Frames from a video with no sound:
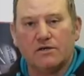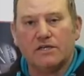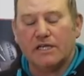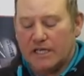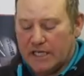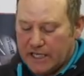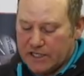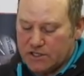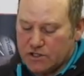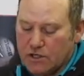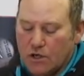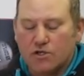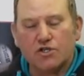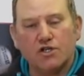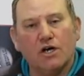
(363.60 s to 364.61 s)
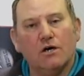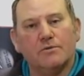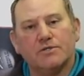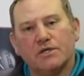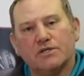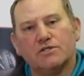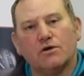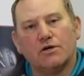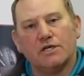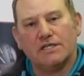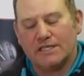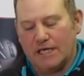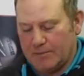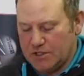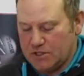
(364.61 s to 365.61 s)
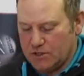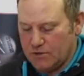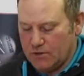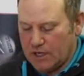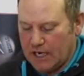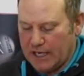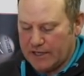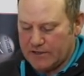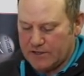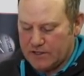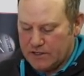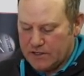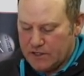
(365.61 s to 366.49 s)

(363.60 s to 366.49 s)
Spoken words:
on. It's not sharp, so it's not going to damage hook length.